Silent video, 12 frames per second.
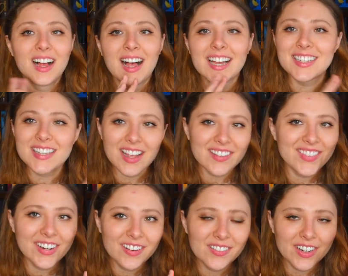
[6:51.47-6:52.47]
Uh, I, just, I
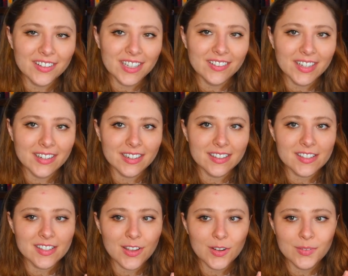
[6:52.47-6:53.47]
very rarely read it.
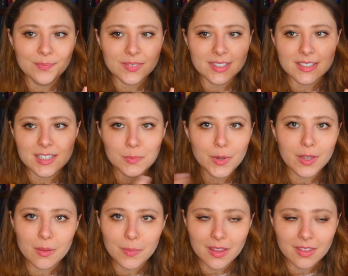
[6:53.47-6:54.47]
So since Book of
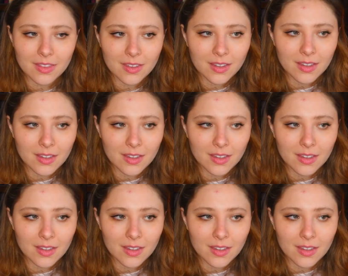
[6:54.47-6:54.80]
the Month,